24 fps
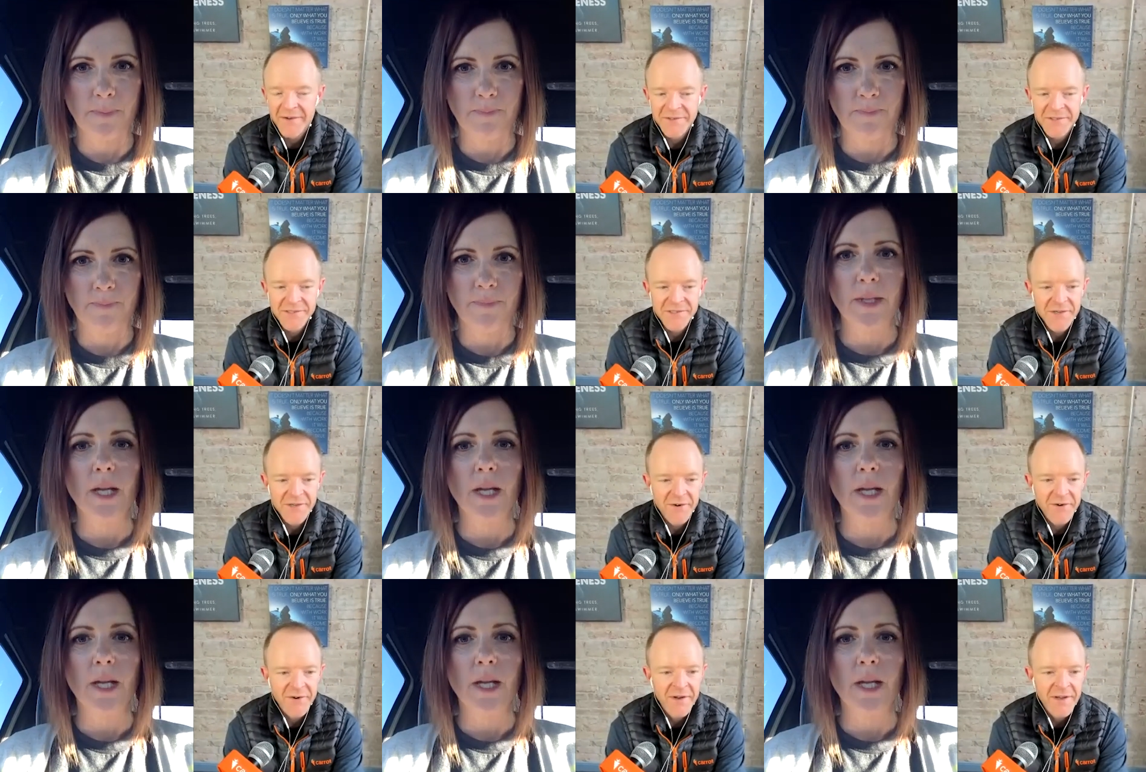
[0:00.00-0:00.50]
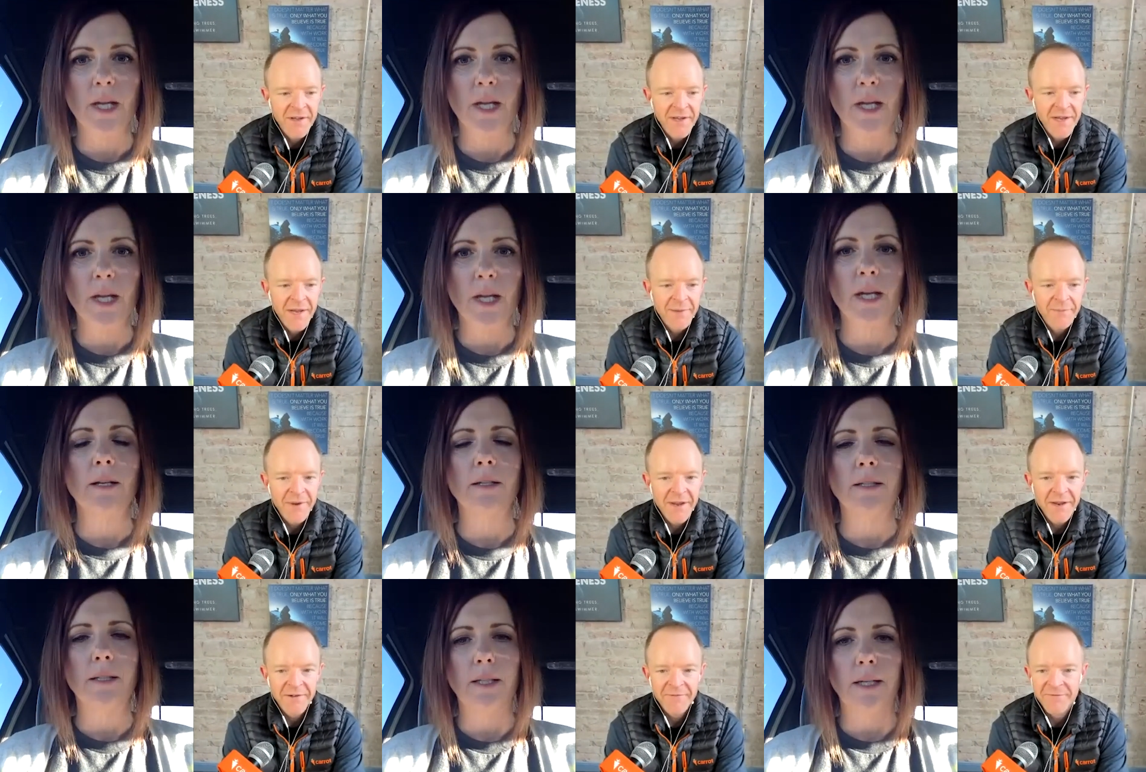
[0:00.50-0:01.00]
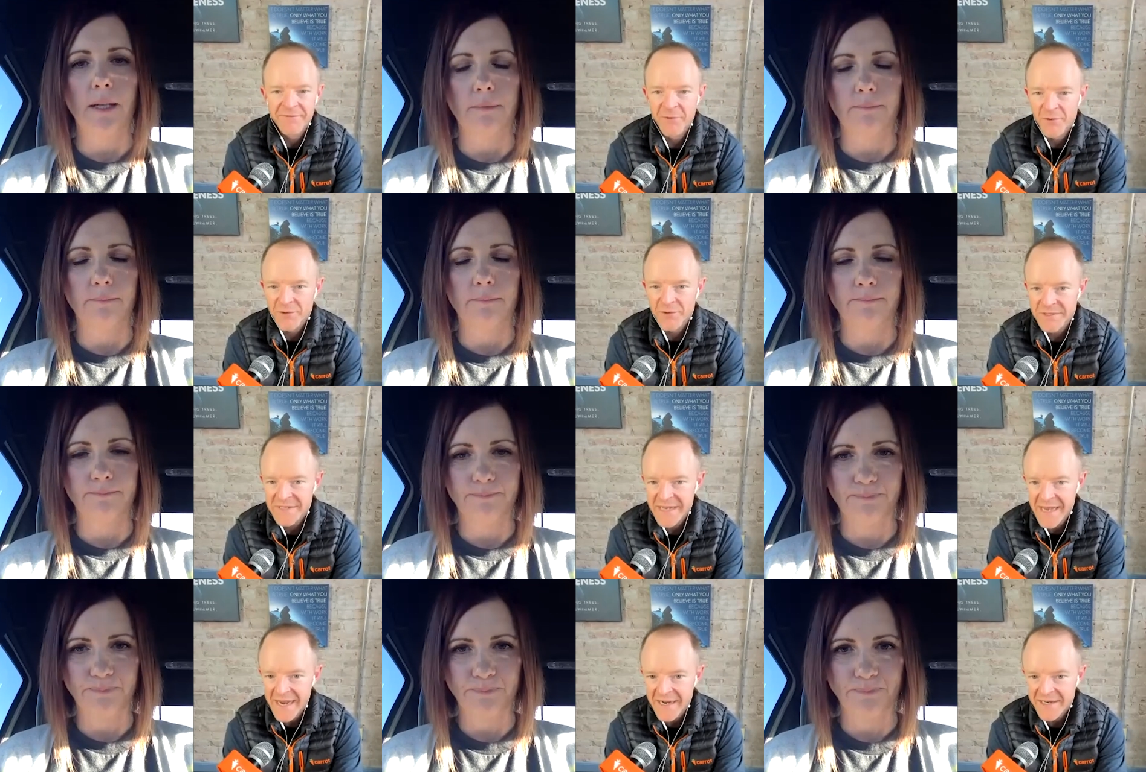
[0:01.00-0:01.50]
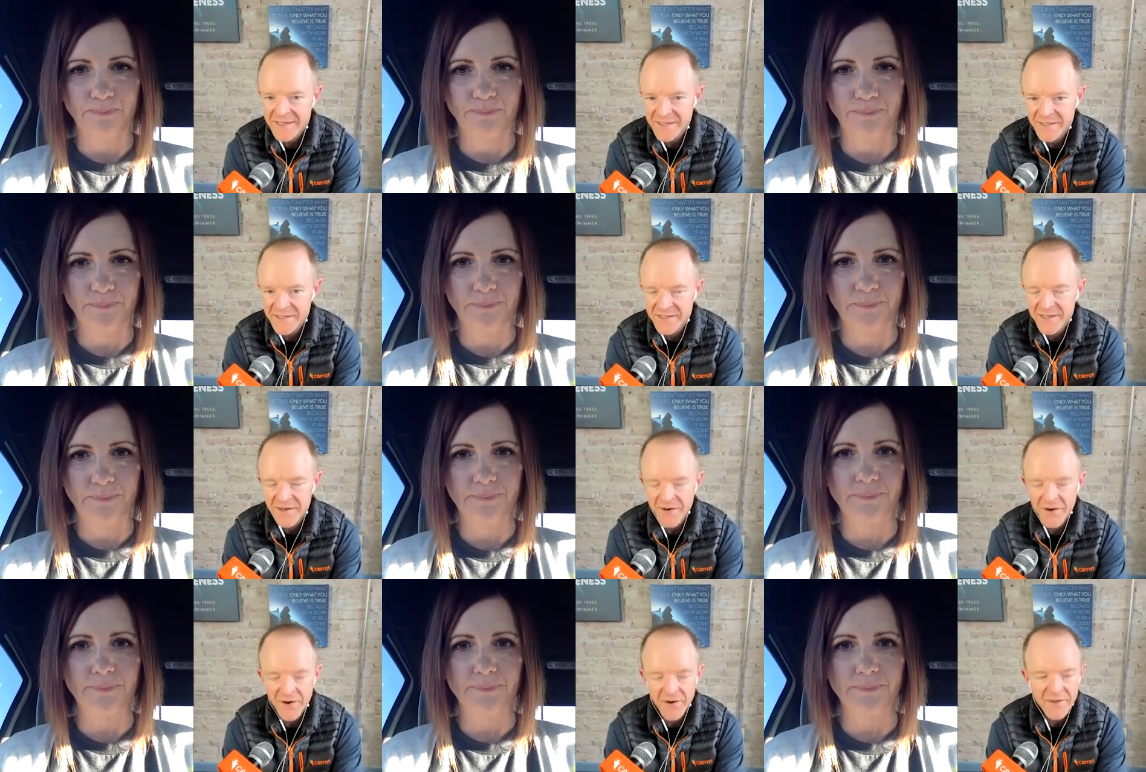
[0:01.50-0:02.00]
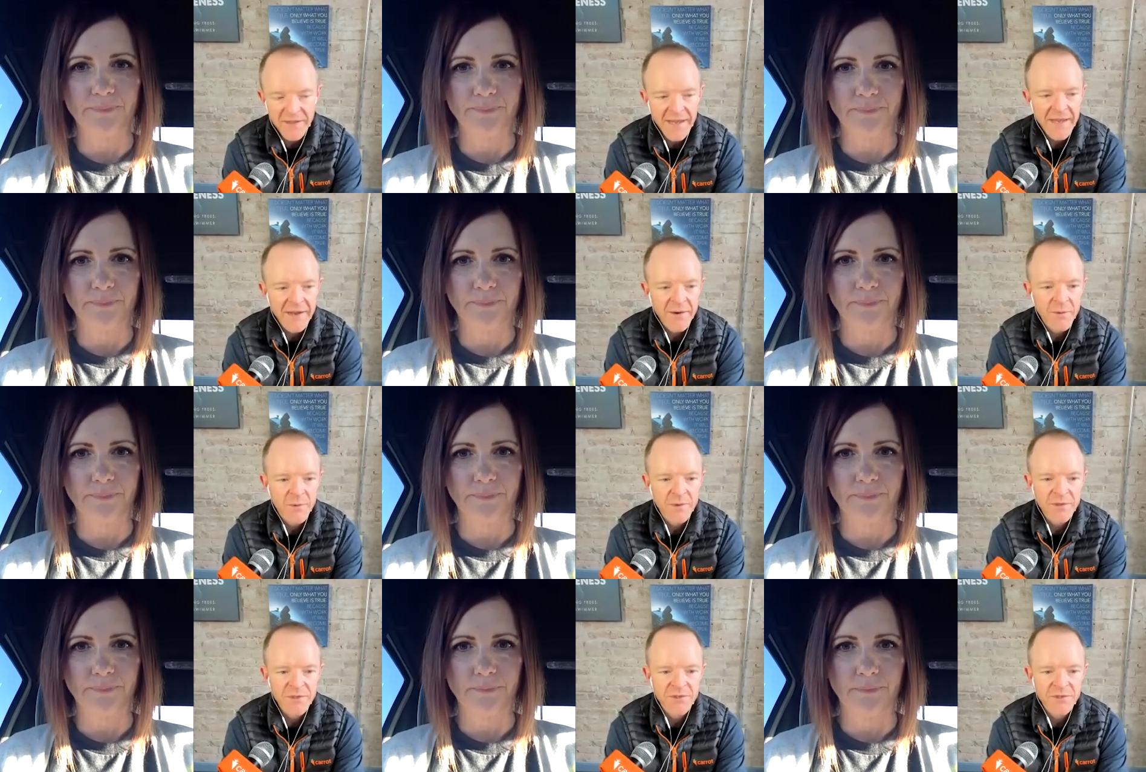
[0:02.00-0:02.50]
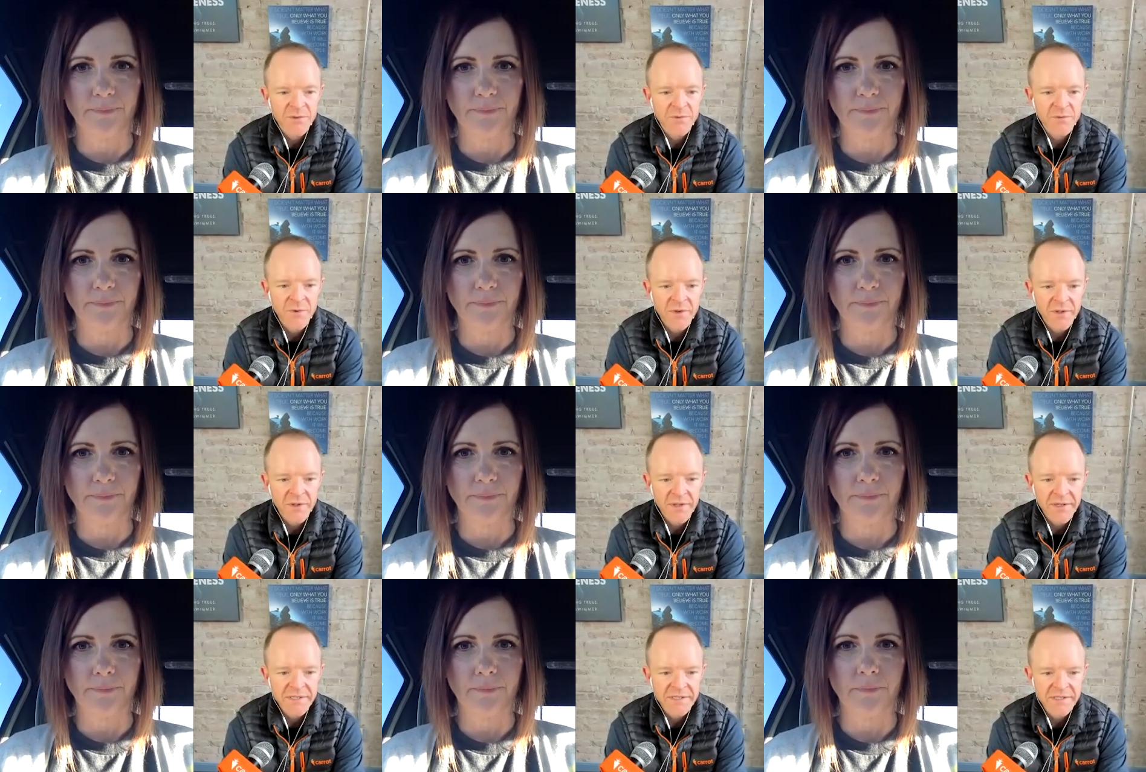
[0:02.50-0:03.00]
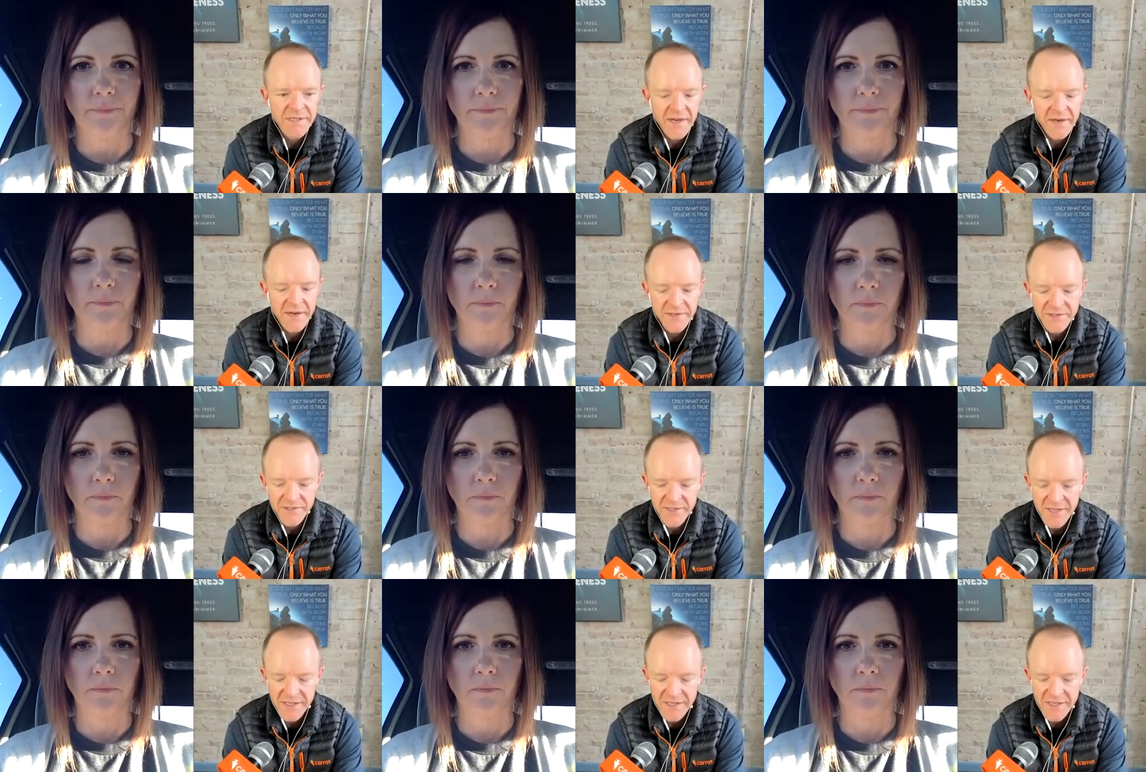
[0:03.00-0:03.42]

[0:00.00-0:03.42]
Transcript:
Speaker 1: And so I'm paying full taxes on all that, which really sucks.